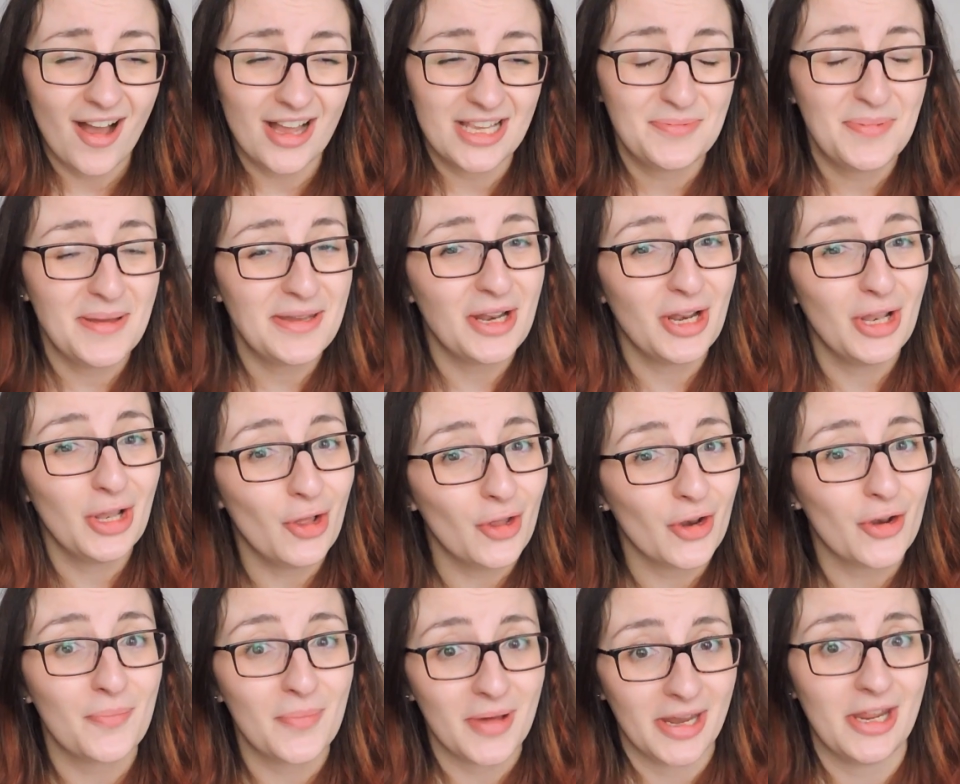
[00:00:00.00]
I spend a
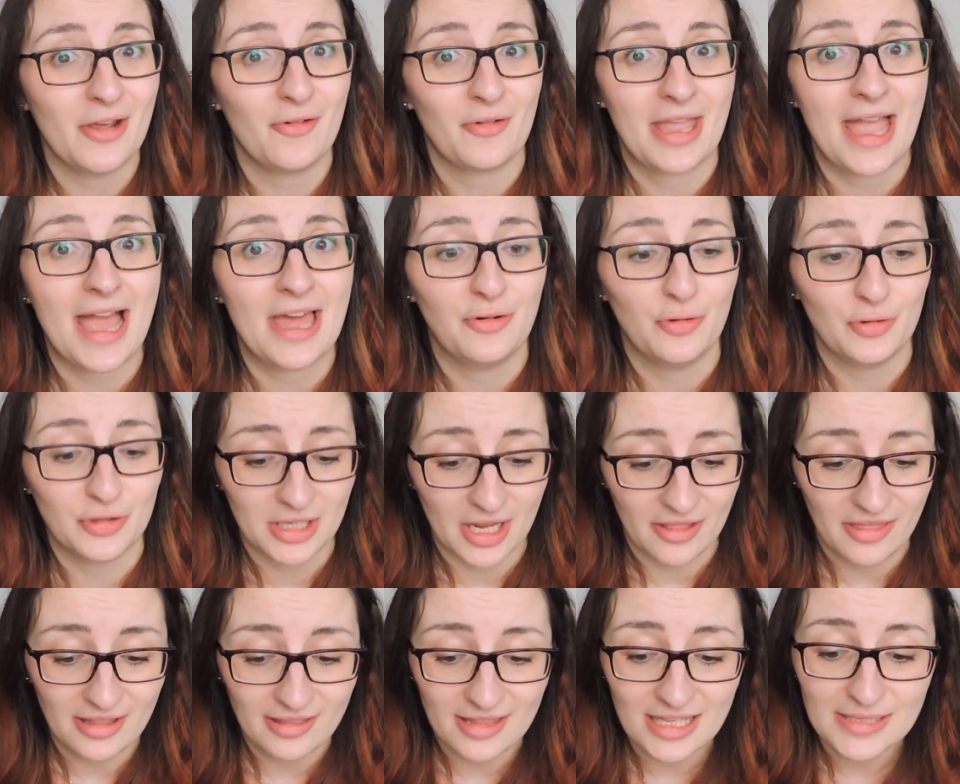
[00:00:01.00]
lot of money on candles, and
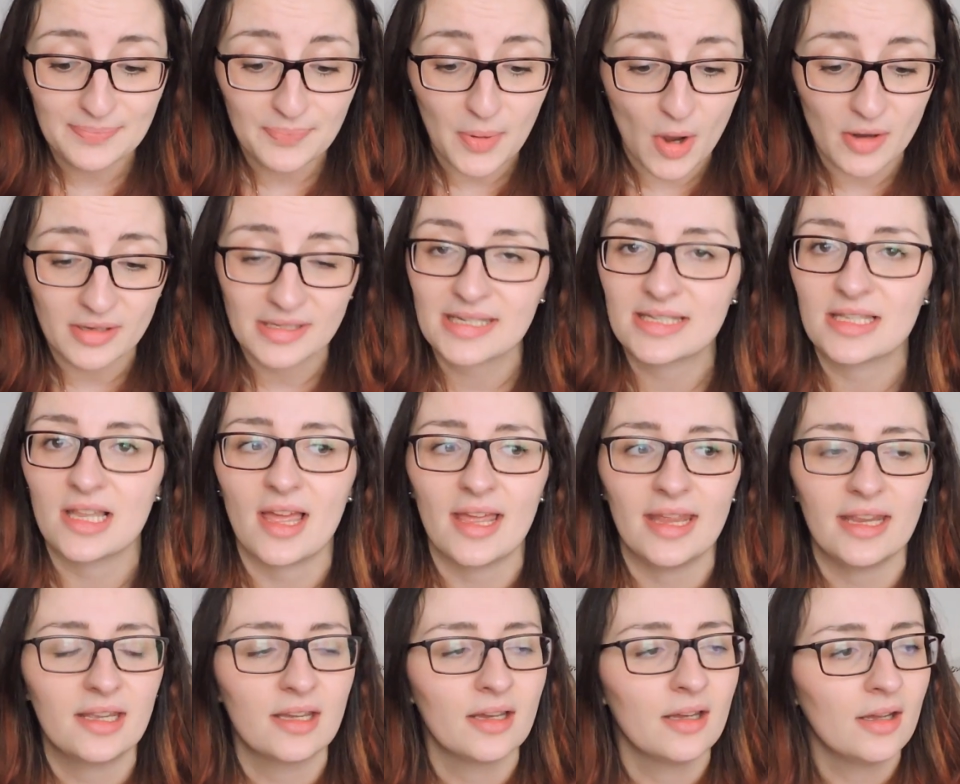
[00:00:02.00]
I think this box is
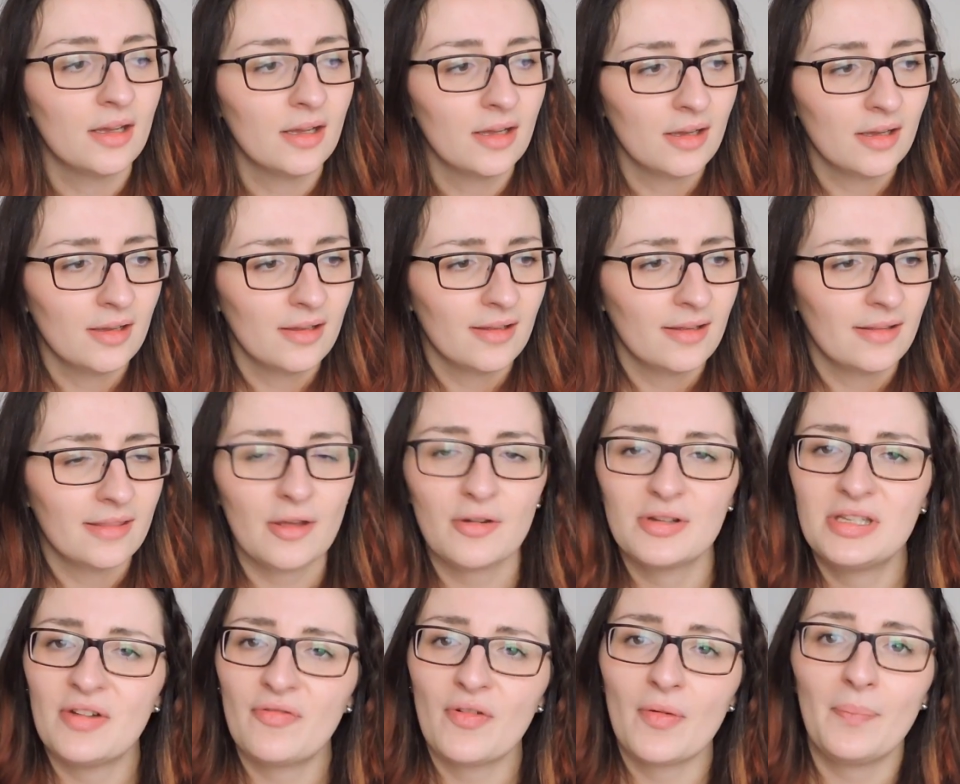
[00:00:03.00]
like, there
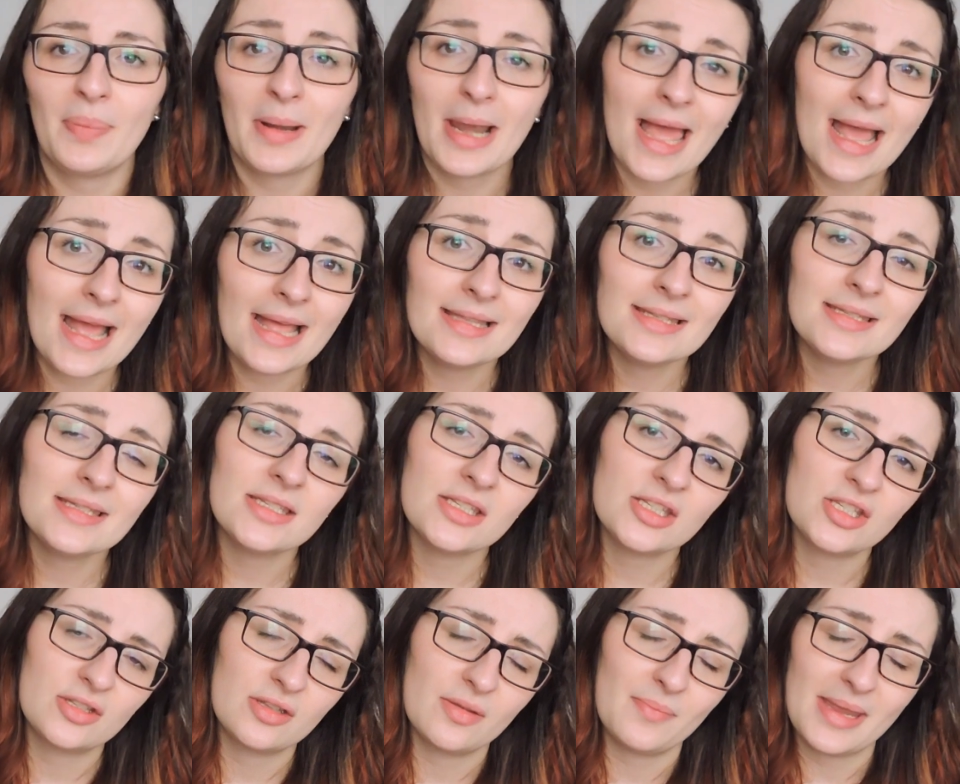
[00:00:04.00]
are different
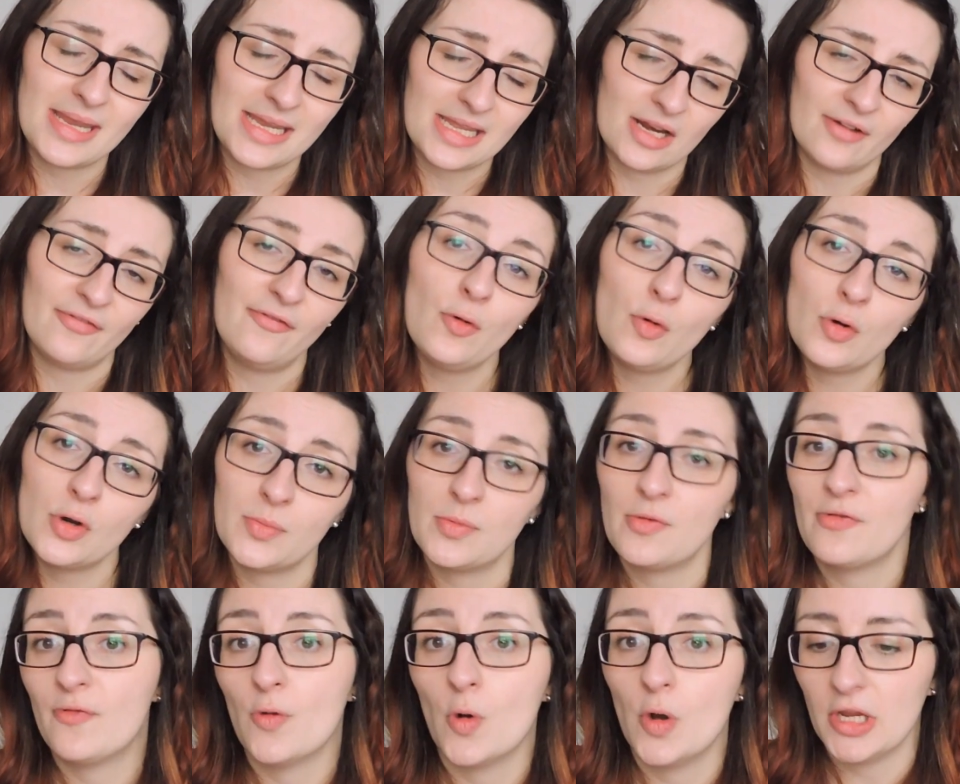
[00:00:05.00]
plans that make it
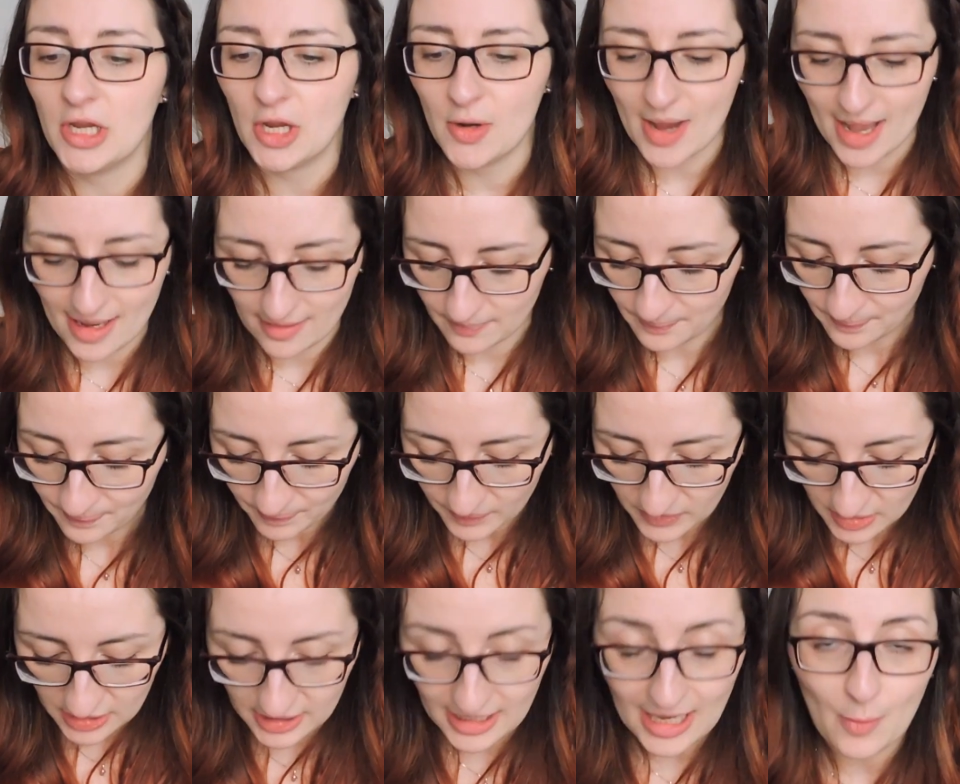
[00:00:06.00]
affordable for you, and
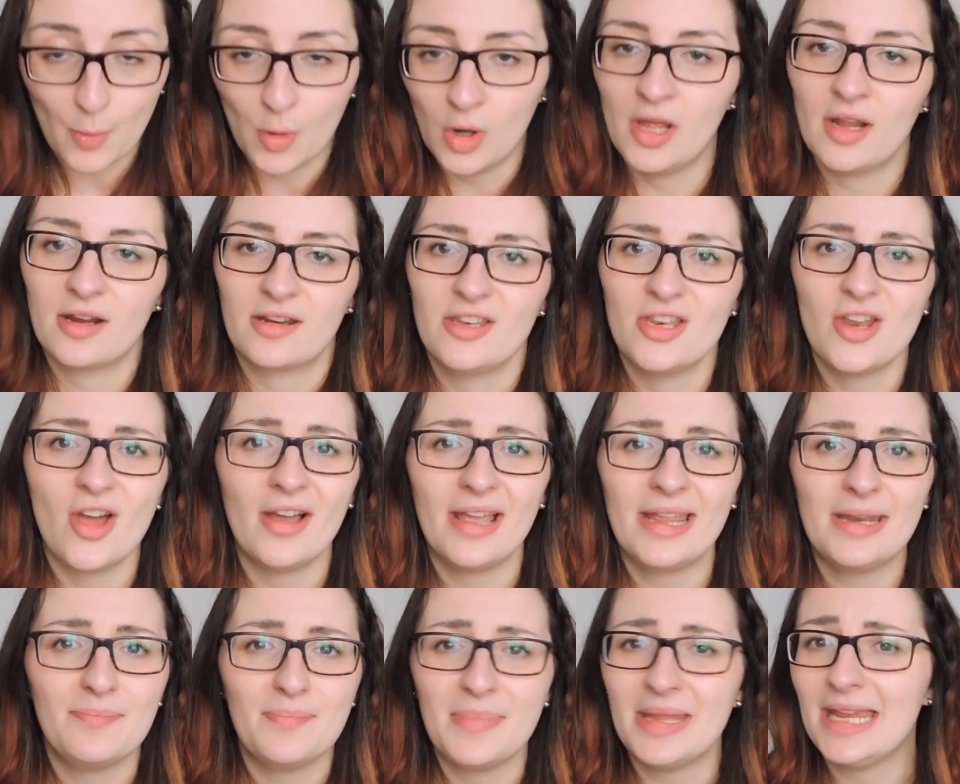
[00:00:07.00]
you get, well, like
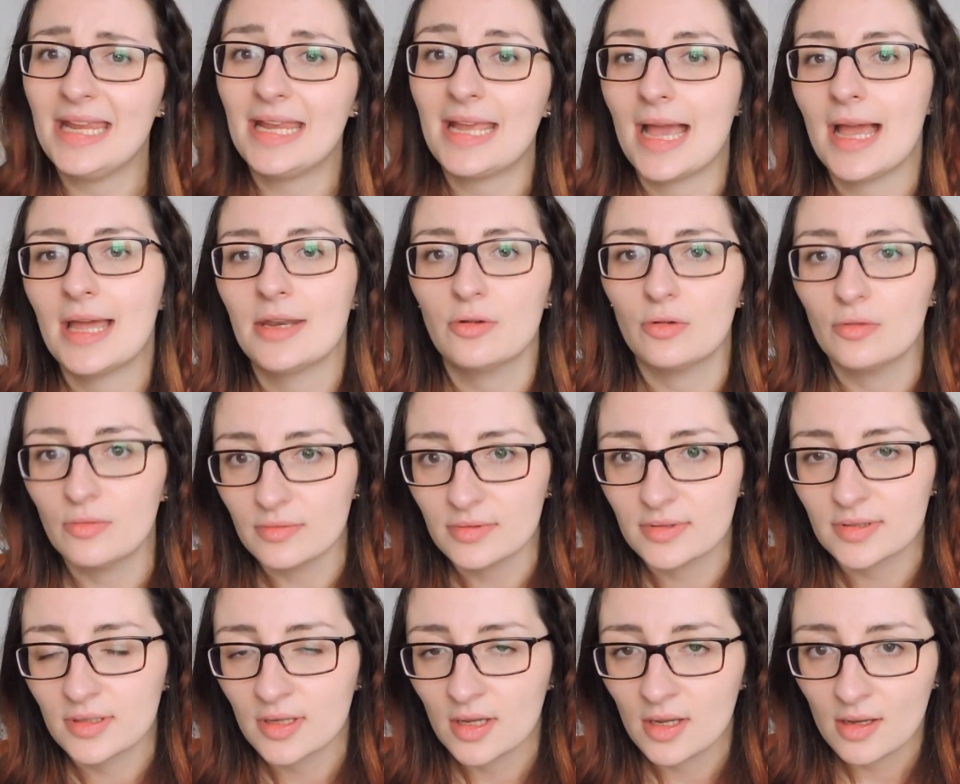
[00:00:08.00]
9 mini
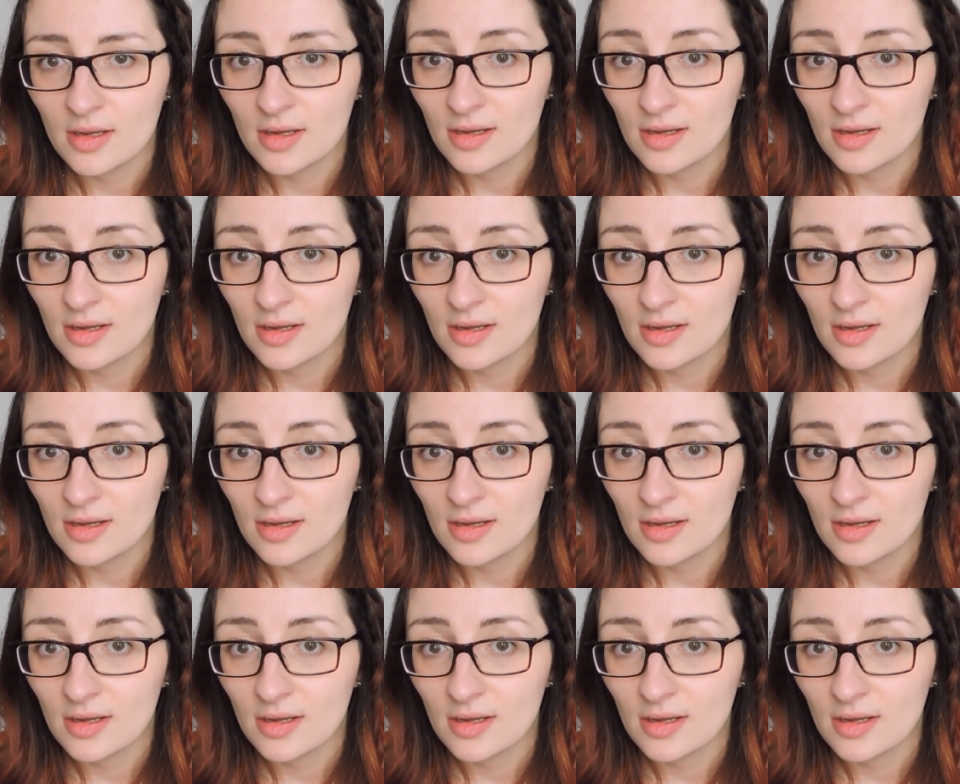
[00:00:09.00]
candles,